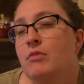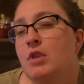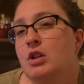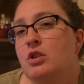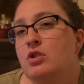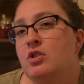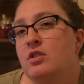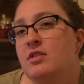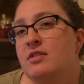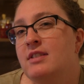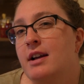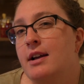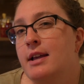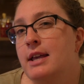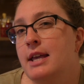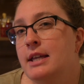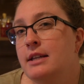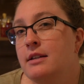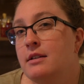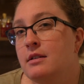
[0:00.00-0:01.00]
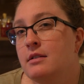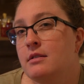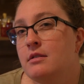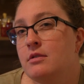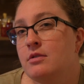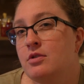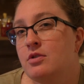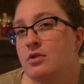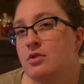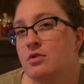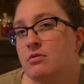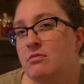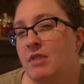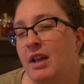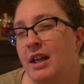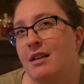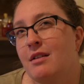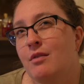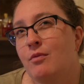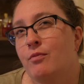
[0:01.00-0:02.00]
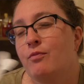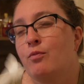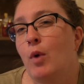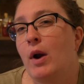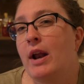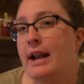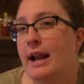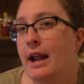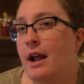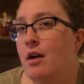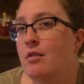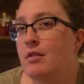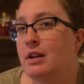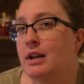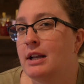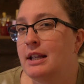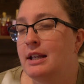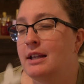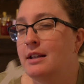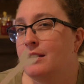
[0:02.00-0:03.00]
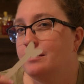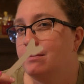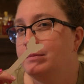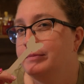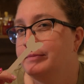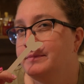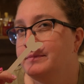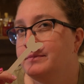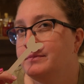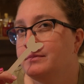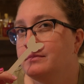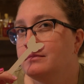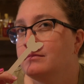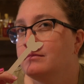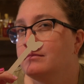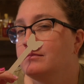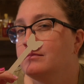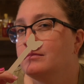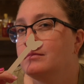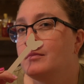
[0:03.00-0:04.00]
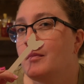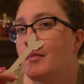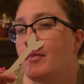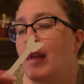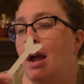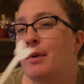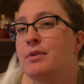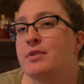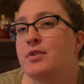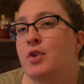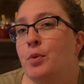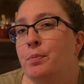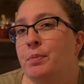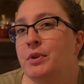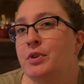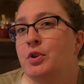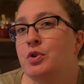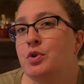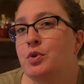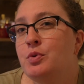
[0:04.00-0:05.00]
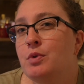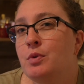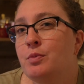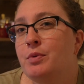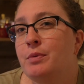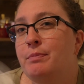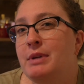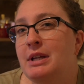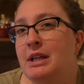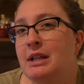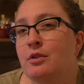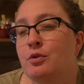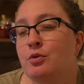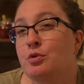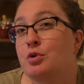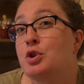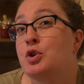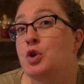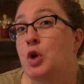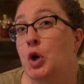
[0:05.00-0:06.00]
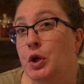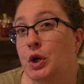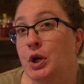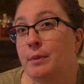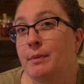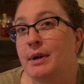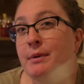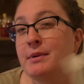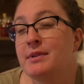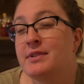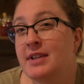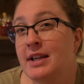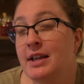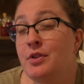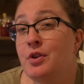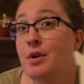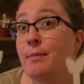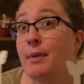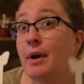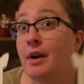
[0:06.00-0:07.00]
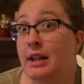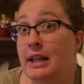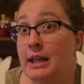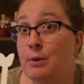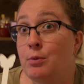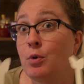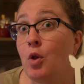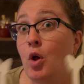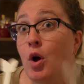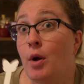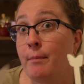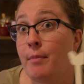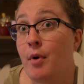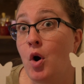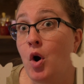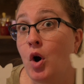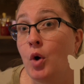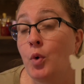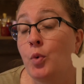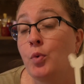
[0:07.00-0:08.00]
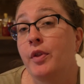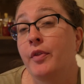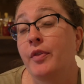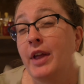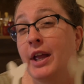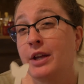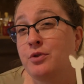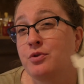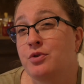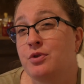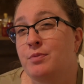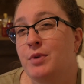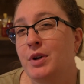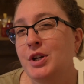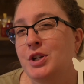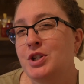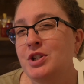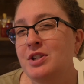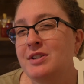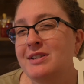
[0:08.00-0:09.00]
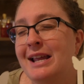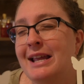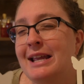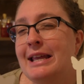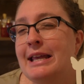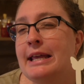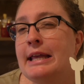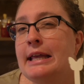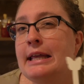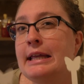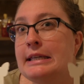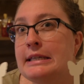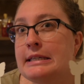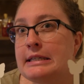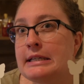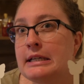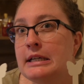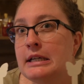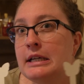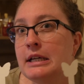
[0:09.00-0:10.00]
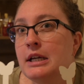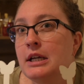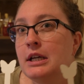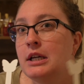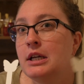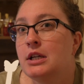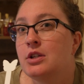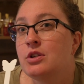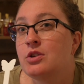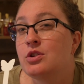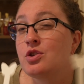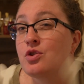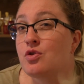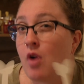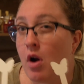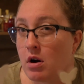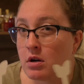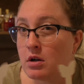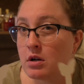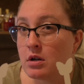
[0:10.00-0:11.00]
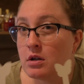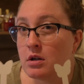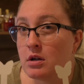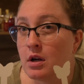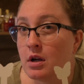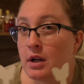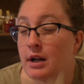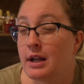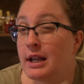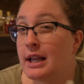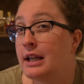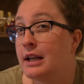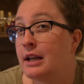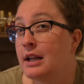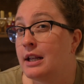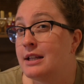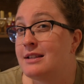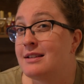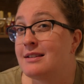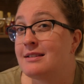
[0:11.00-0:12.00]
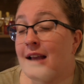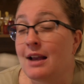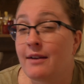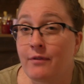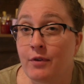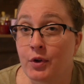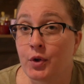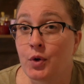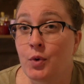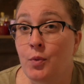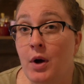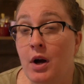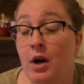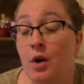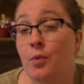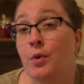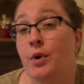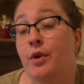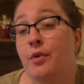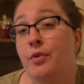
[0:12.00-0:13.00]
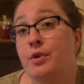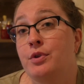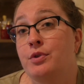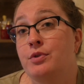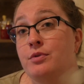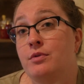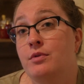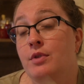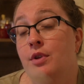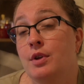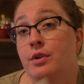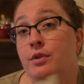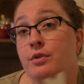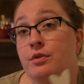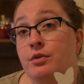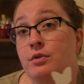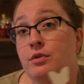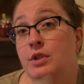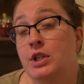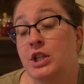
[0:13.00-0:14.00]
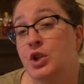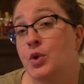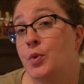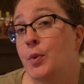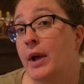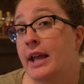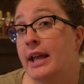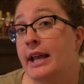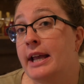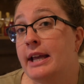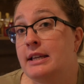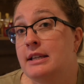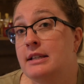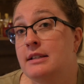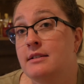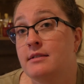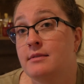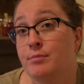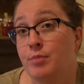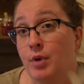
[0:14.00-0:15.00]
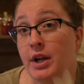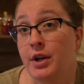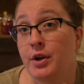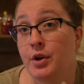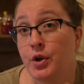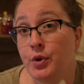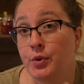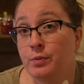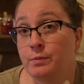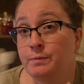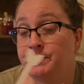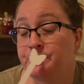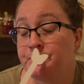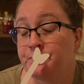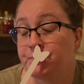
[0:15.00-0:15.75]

just a hint, like right now, and again, I was hoping the Dupe would be a little stronger, but I would say they're about equal on par, or that the angel's bread is just a hint stronger. And again, it's sat for a little while, where the Dupe is brand new.